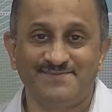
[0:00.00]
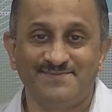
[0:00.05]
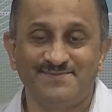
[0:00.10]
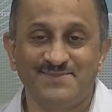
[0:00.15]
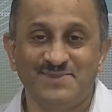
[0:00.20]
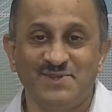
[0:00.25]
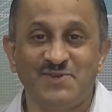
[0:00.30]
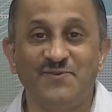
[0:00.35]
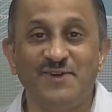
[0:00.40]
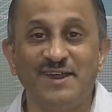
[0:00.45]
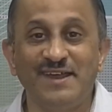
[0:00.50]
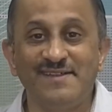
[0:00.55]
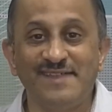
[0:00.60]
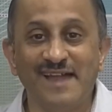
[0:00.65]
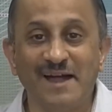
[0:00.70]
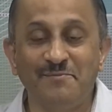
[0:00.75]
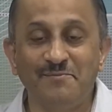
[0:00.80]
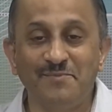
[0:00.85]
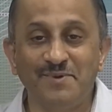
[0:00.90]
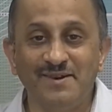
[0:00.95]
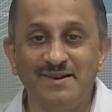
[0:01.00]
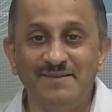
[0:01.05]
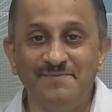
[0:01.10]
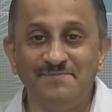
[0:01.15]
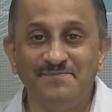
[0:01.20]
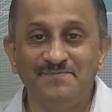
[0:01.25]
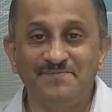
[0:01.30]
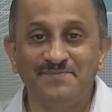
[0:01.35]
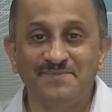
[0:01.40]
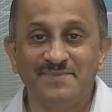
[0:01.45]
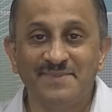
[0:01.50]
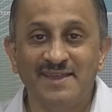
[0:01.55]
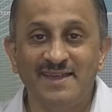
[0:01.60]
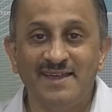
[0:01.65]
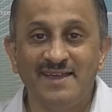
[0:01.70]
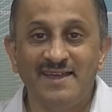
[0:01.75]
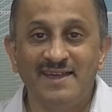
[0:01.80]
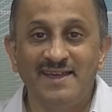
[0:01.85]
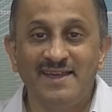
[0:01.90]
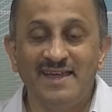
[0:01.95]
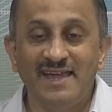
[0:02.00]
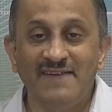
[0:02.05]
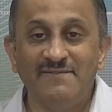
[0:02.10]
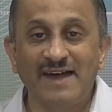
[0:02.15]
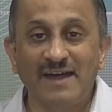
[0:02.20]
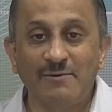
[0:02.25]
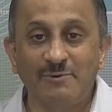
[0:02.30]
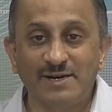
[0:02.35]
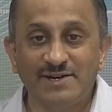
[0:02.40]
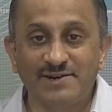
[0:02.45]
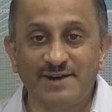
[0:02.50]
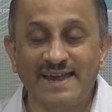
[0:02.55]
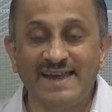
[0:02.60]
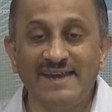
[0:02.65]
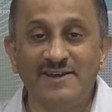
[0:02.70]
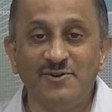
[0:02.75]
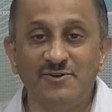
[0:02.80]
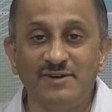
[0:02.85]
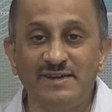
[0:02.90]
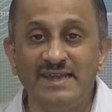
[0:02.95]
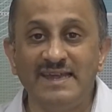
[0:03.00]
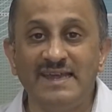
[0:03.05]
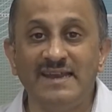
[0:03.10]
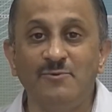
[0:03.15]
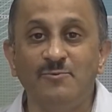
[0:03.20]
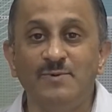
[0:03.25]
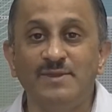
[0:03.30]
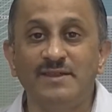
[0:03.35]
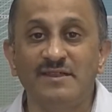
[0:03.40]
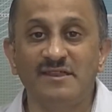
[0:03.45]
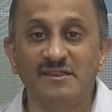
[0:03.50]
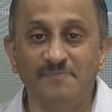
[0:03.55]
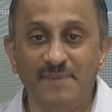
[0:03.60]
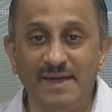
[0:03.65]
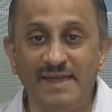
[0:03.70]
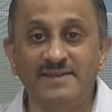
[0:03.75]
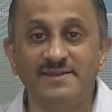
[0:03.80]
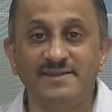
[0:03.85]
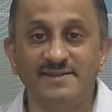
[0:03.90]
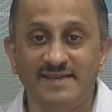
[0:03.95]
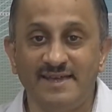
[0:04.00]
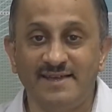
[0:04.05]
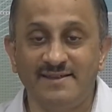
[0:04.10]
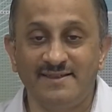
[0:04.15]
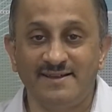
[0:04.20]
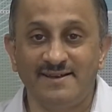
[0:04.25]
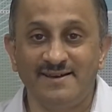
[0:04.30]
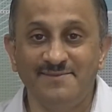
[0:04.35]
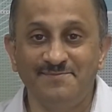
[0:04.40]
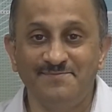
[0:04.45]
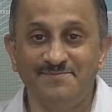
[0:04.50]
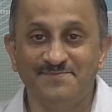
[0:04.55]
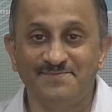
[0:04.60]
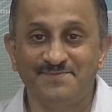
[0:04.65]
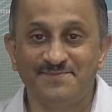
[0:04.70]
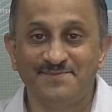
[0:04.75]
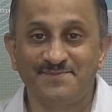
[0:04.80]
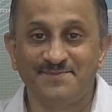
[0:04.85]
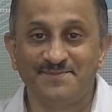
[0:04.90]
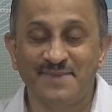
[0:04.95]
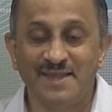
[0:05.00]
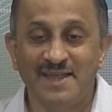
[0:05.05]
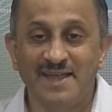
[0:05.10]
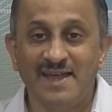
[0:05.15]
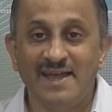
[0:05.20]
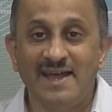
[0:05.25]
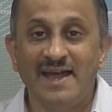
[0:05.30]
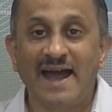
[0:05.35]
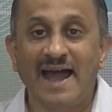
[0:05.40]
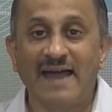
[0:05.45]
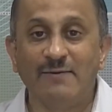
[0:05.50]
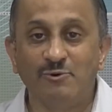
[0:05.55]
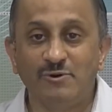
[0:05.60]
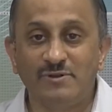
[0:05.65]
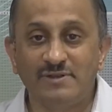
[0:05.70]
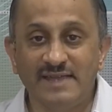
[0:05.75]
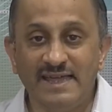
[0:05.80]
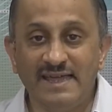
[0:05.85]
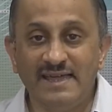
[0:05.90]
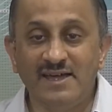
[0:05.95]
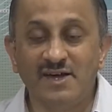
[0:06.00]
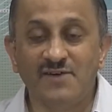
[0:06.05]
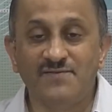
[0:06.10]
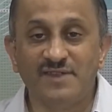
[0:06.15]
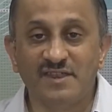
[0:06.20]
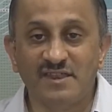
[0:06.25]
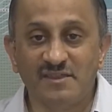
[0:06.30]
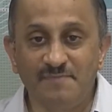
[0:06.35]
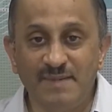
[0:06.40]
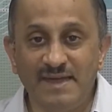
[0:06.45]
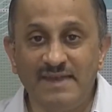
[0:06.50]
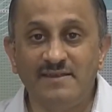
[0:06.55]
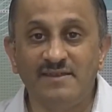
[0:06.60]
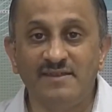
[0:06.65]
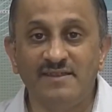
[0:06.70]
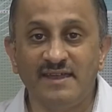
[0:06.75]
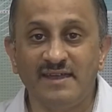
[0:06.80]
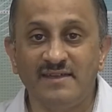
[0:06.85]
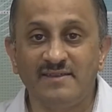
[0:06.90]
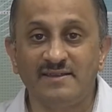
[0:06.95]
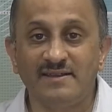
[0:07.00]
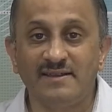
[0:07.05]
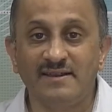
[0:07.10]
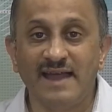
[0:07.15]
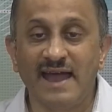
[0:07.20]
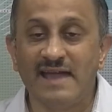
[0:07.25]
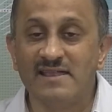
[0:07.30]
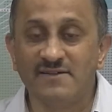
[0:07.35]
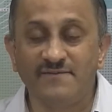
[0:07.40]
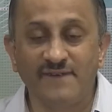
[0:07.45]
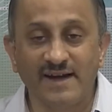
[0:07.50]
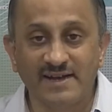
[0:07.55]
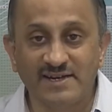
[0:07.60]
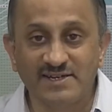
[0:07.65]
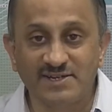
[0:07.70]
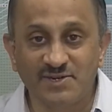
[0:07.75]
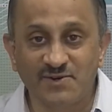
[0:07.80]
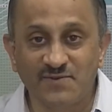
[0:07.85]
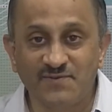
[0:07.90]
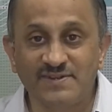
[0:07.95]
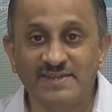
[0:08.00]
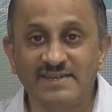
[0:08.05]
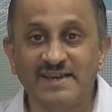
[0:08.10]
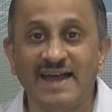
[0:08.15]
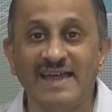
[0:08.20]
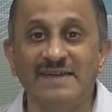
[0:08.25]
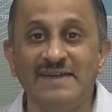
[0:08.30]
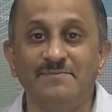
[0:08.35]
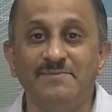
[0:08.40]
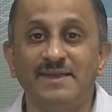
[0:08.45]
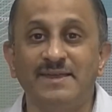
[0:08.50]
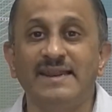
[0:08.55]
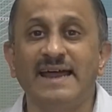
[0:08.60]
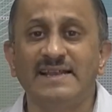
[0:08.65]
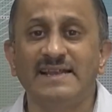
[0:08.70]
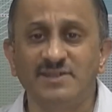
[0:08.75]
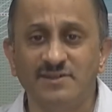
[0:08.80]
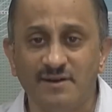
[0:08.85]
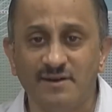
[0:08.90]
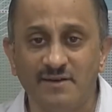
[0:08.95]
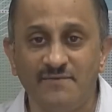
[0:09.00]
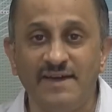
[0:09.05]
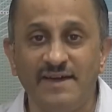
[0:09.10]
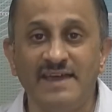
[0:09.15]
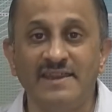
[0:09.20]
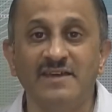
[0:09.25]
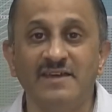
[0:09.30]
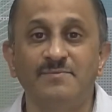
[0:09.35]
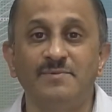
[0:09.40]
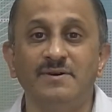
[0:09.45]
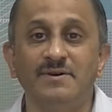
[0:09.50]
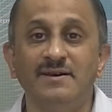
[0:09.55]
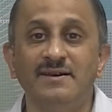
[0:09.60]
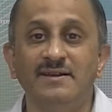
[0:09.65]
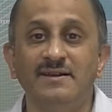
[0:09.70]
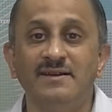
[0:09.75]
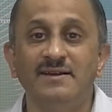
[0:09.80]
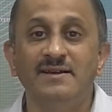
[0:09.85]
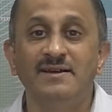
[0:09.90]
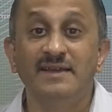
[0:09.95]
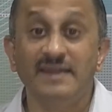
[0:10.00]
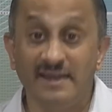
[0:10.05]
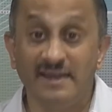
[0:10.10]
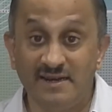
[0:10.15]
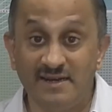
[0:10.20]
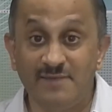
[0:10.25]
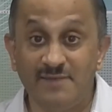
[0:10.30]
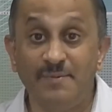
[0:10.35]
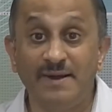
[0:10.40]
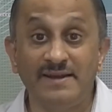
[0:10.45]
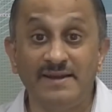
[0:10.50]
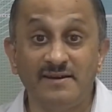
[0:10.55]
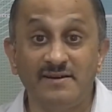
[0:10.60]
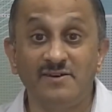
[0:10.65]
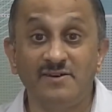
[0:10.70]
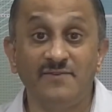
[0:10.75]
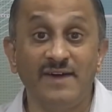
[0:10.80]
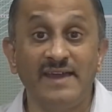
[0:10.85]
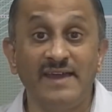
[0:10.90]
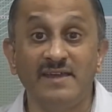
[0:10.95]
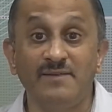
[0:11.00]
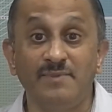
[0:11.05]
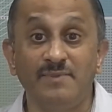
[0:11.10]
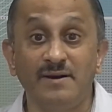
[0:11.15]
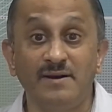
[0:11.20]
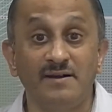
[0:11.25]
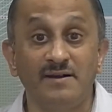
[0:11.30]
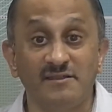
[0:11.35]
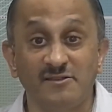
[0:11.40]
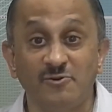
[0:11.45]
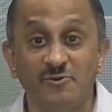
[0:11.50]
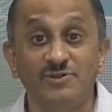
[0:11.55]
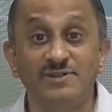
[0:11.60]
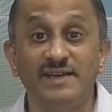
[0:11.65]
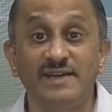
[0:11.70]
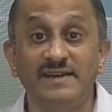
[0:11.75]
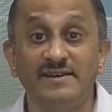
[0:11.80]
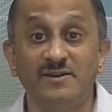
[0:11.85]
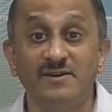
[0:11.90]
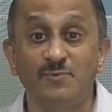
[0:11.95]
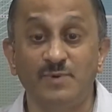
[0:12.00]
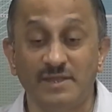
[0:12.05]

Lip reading: So, for example, if I were trying to deal with a speech signal, I would think of the speech signal as a function of time, the natural variable, independent variable associated with a